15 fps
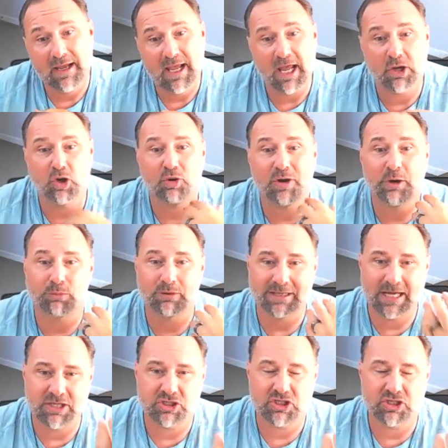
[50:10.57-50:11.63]
and create a
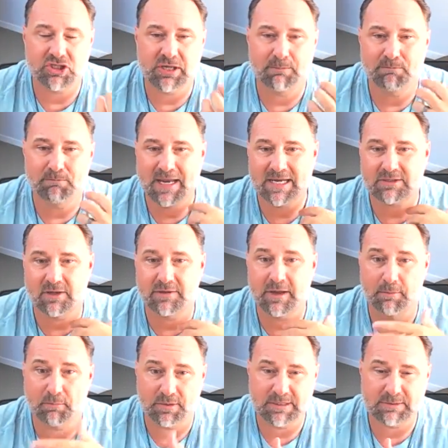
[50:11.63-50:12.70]
relationship based on their
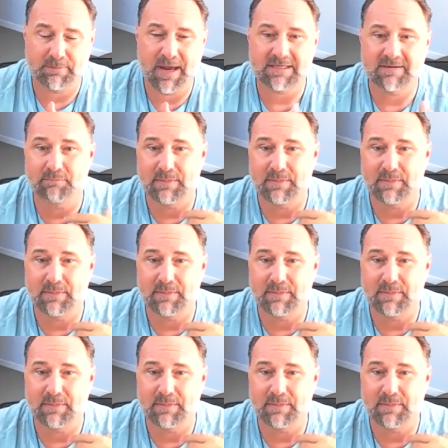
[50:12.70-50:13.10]
perspective,